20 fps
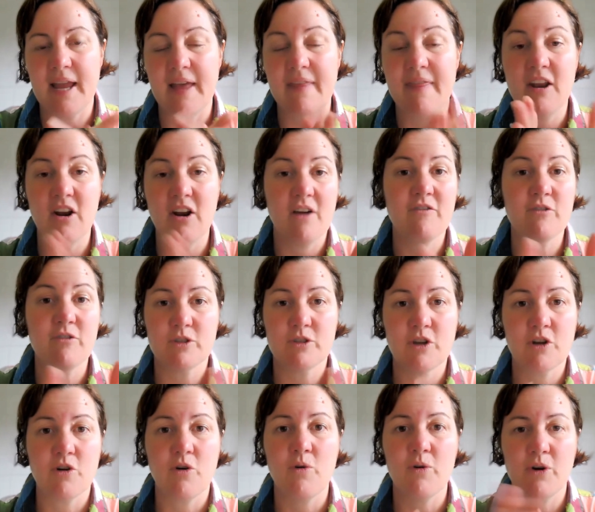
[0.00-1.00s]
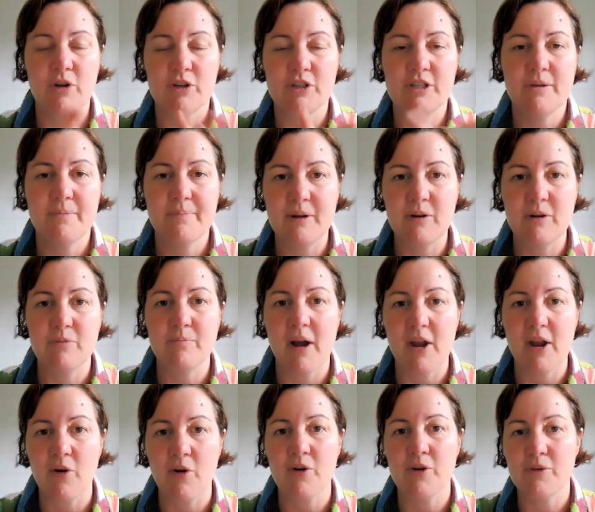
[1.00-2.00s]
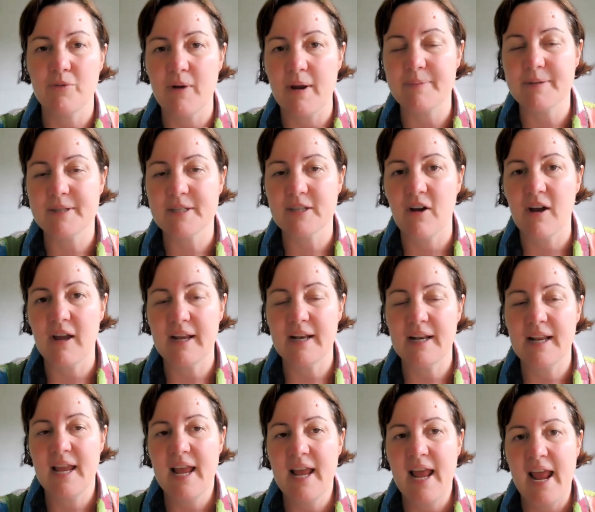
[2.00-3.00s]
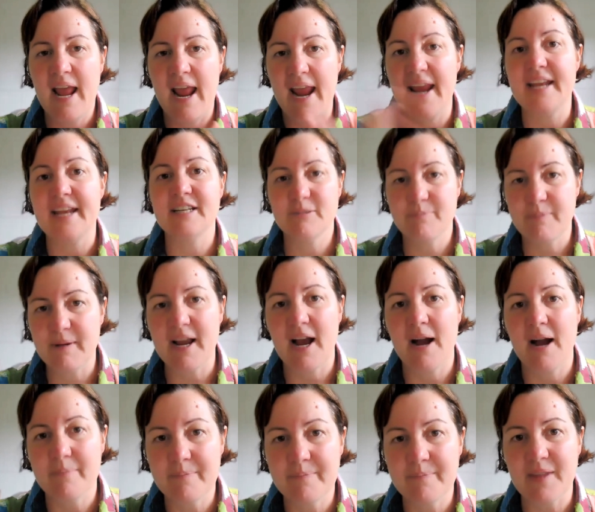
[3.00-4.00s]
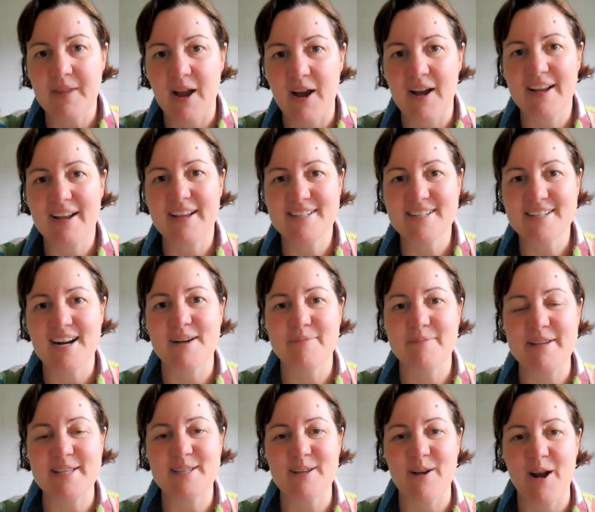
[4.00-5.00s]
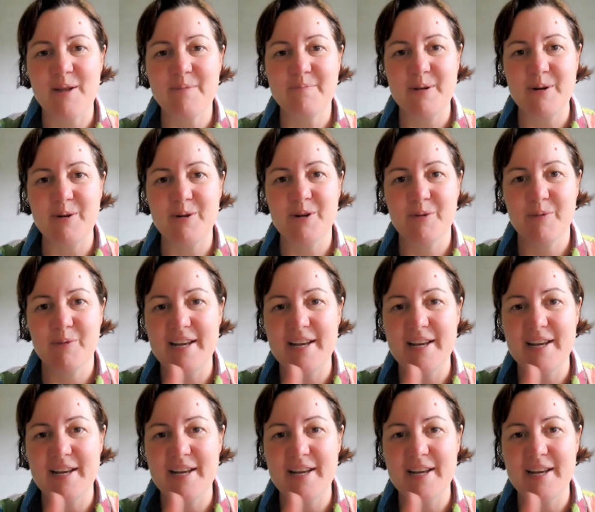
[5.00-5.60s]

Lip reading: And then I've also gone on to build my own website and become a Kajabi site builder.